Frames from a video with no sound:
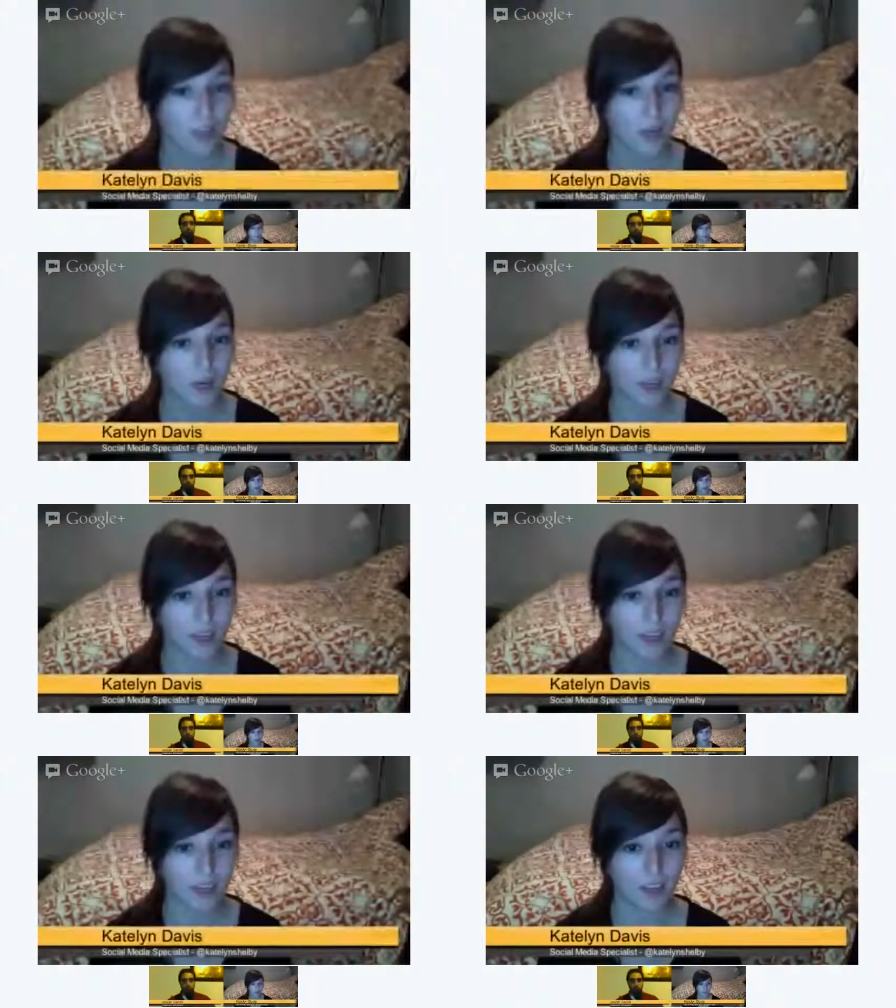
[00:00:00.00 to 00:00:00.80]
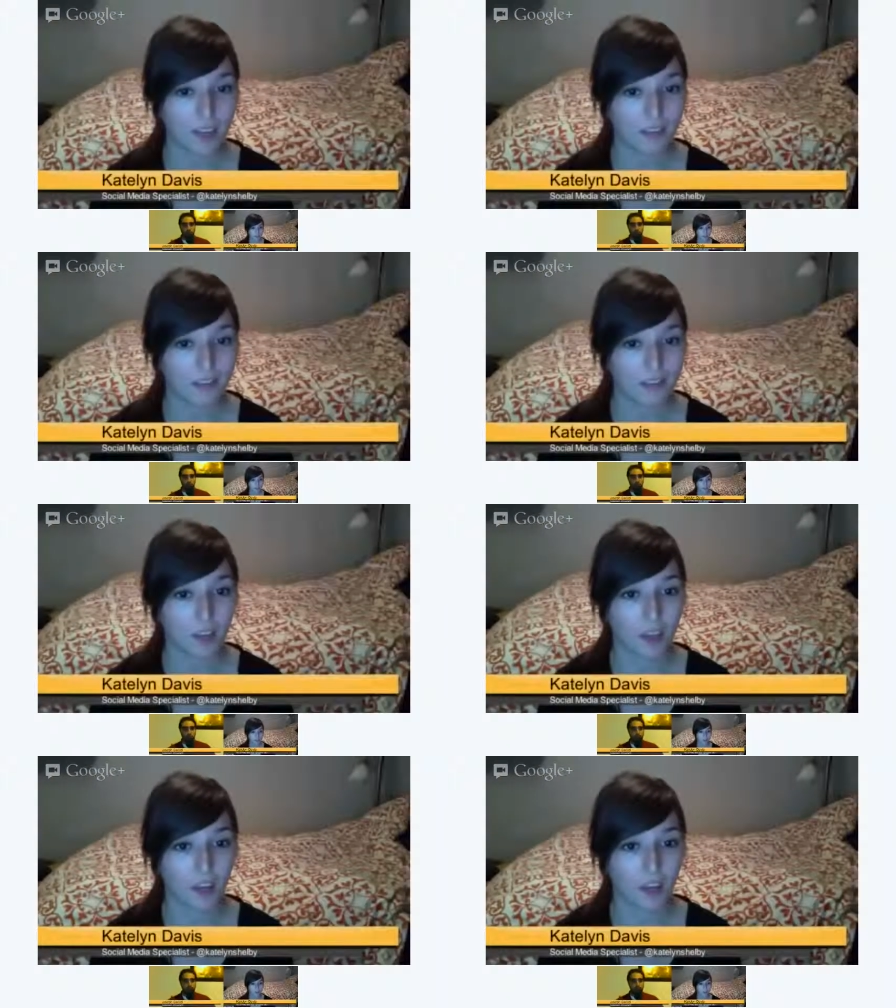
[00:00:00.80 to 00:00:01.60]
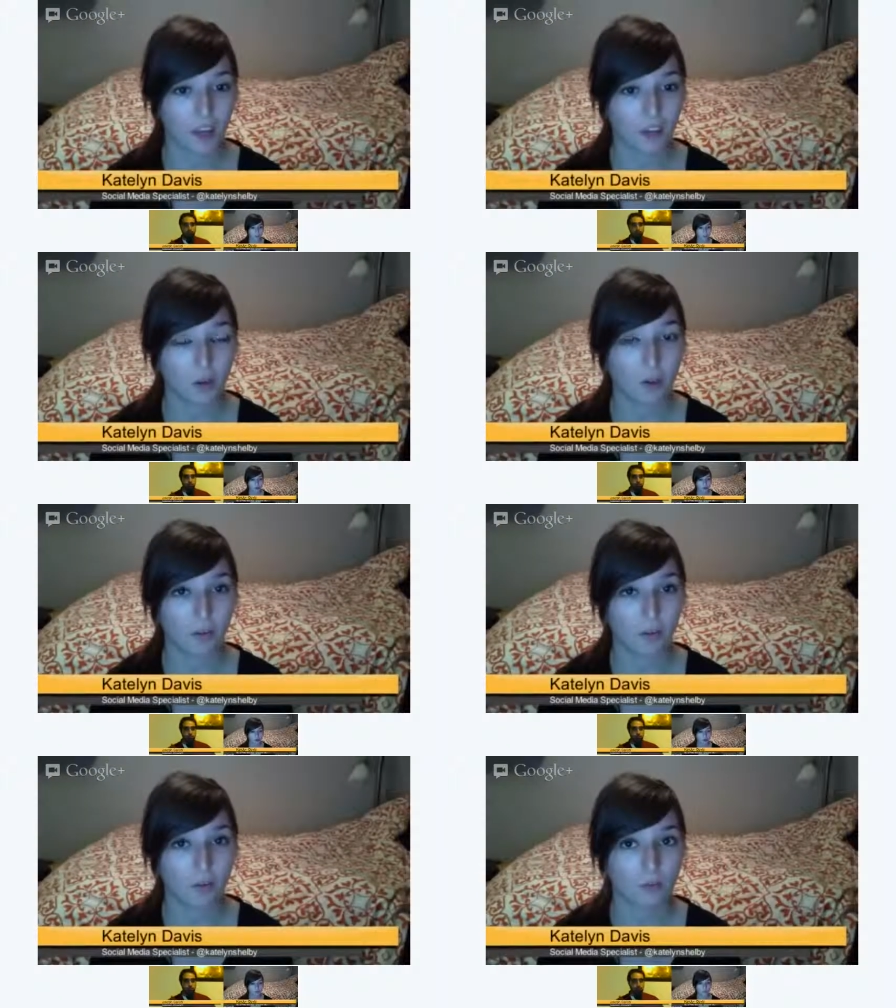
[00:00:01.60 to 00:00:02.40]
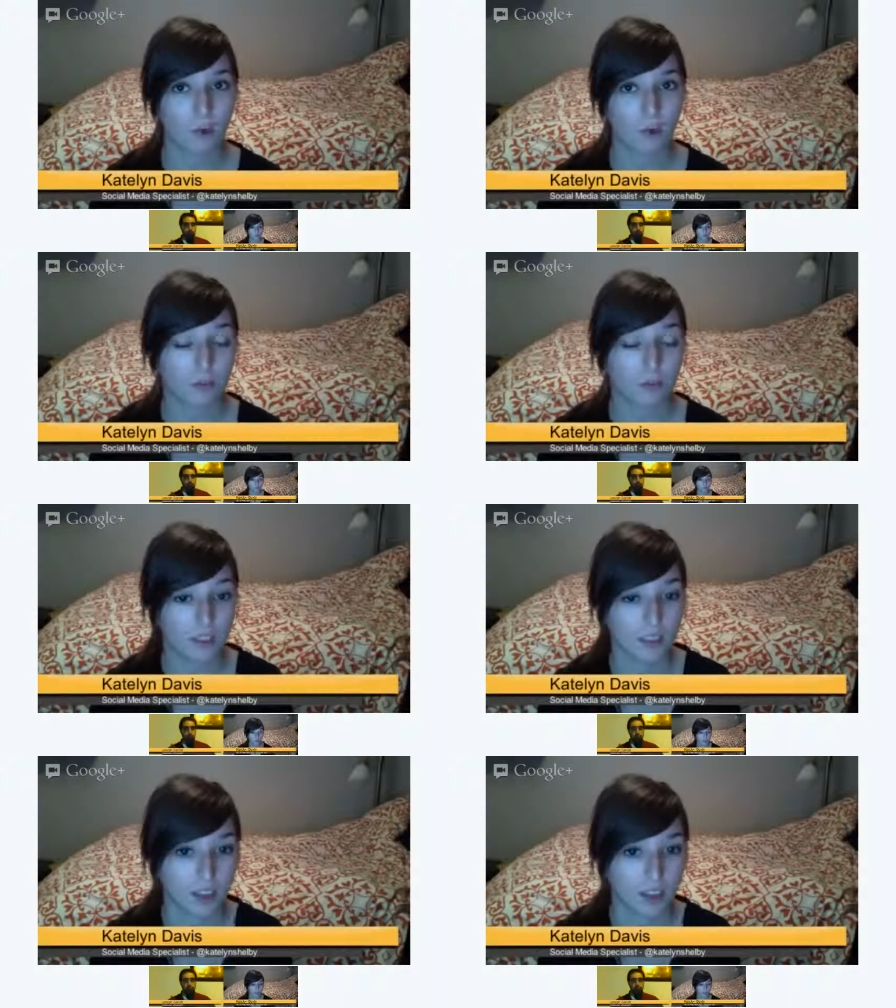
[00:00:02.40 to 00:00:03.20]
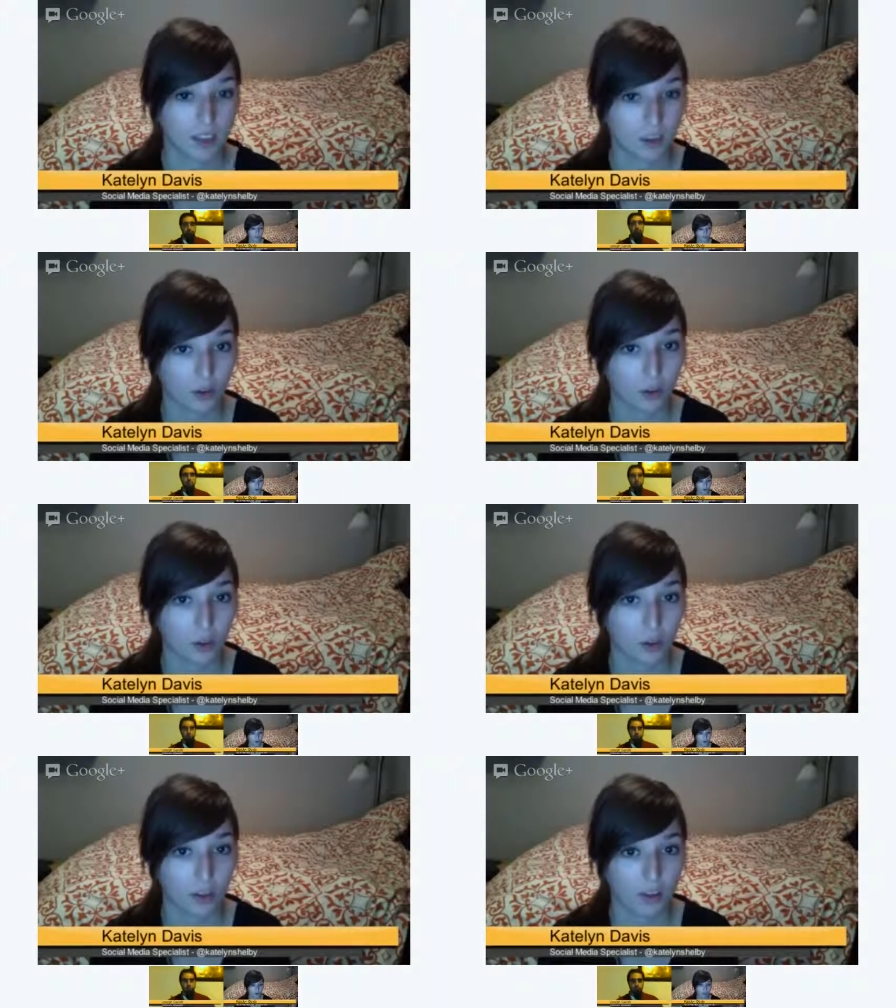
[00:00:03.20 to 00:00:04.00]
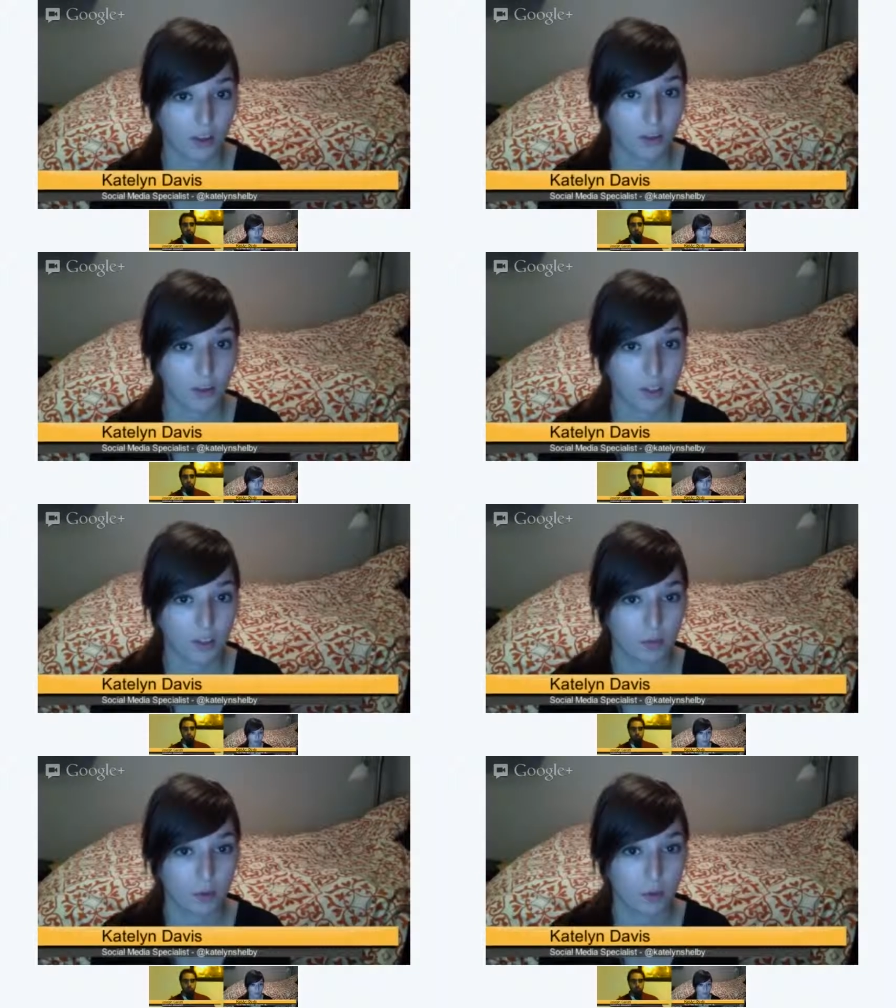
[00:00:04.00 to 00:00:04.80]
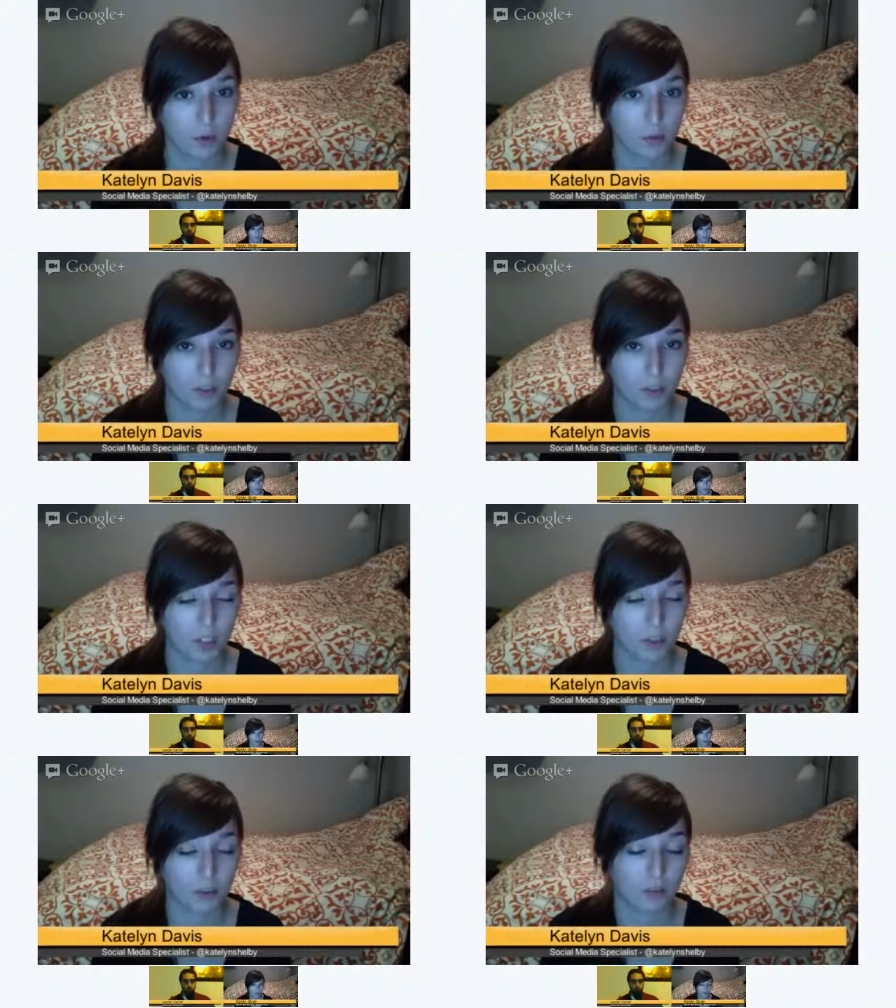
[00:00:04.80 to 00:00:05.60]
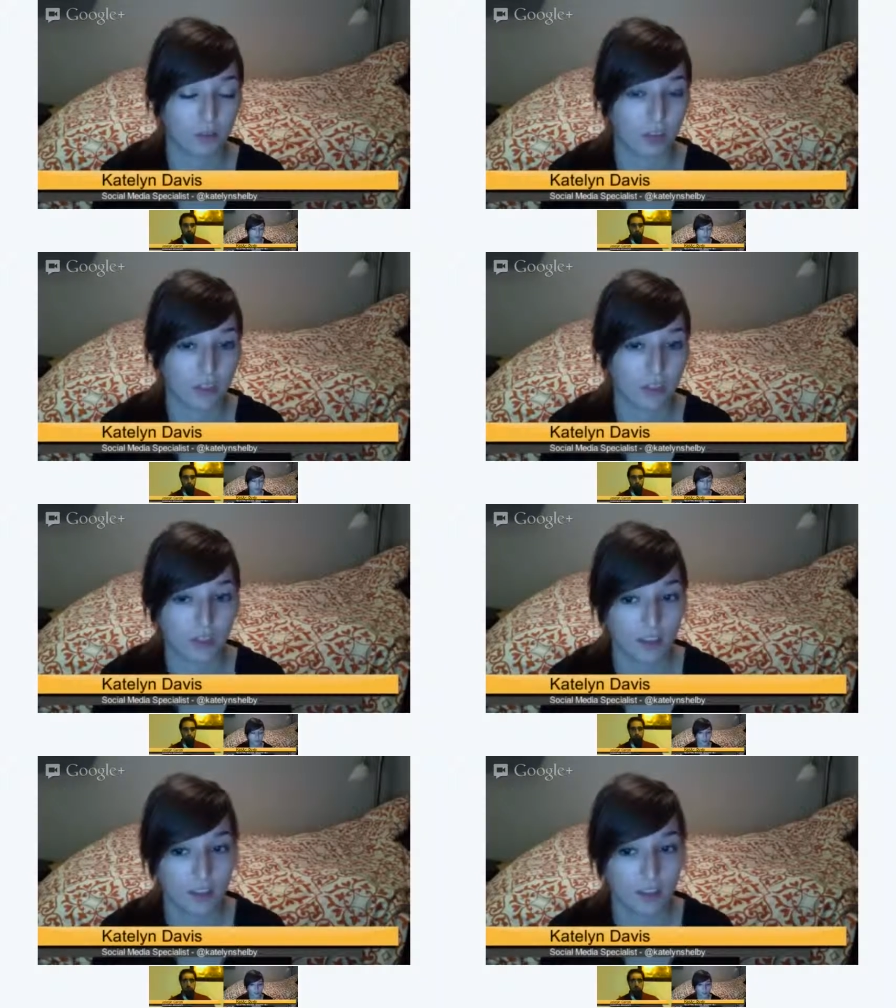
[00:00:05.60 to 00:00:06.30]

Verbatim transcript: come in hand is eh, on your own websites and on your own blogs and places where you're publishing your own content.